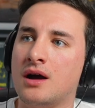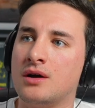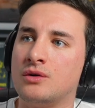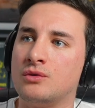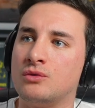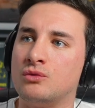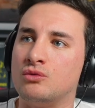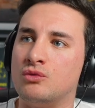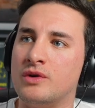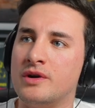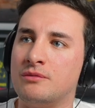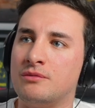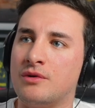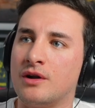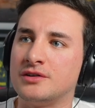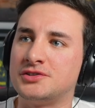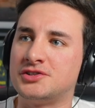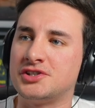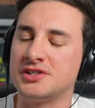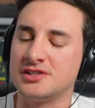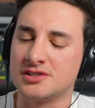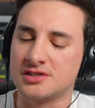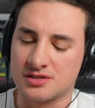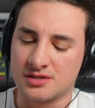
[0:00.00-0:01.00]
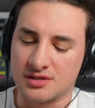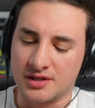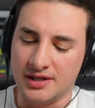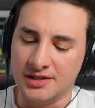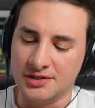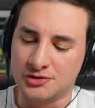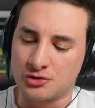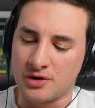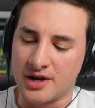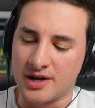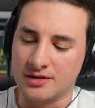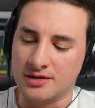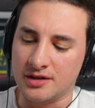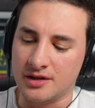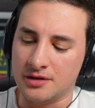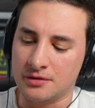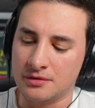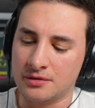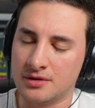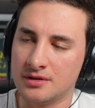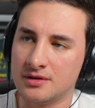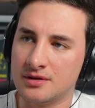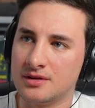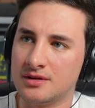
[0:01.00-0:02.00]
Rip Rogers, he trained you.
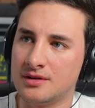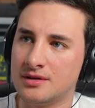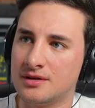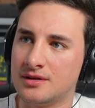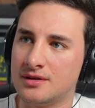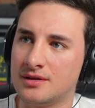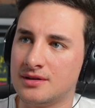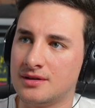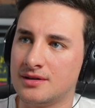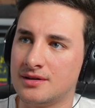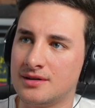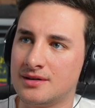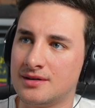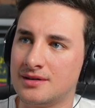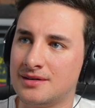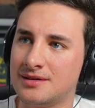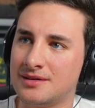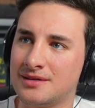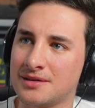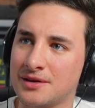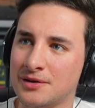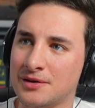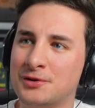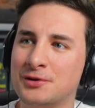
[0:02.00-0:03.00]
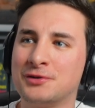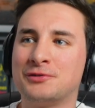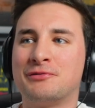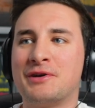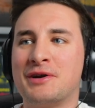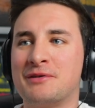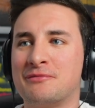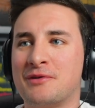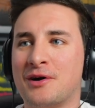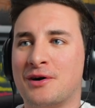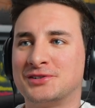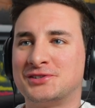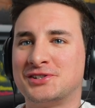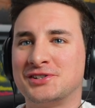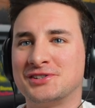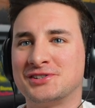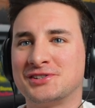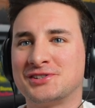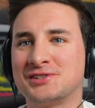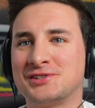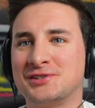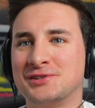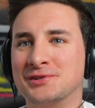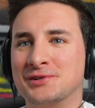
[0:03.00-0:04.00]
A Rip Rogers um,
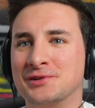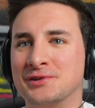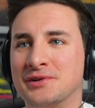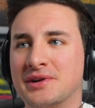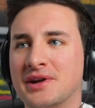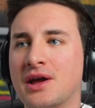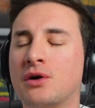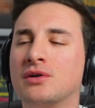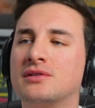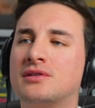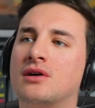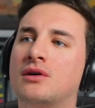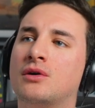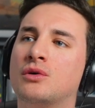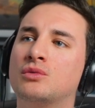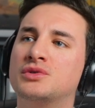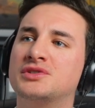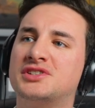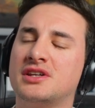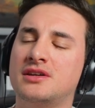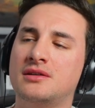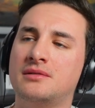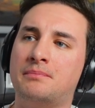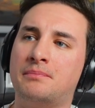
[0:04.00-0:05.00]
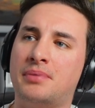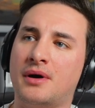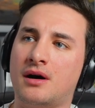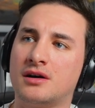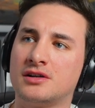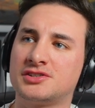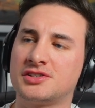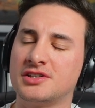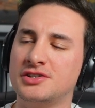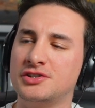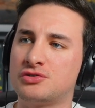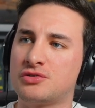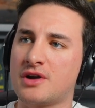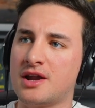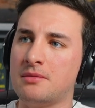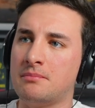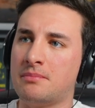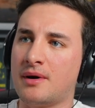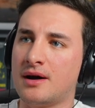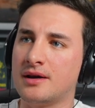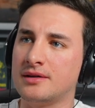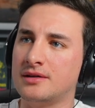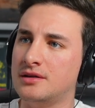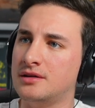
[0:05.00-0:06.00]
story. Or, or was he partially trained
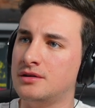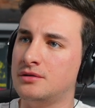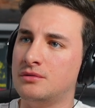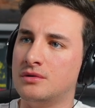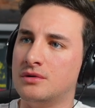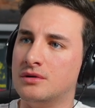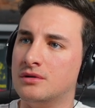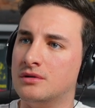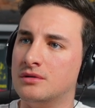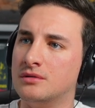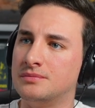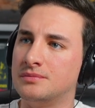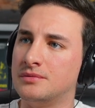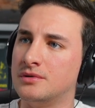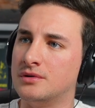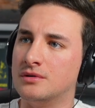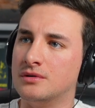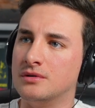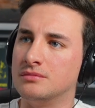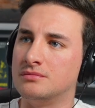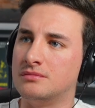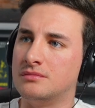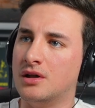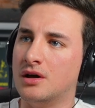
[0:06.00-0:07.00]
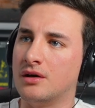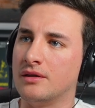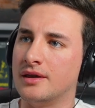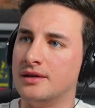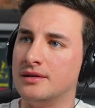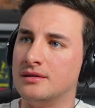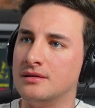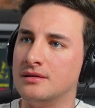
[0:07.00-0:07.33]
by you or, or not then?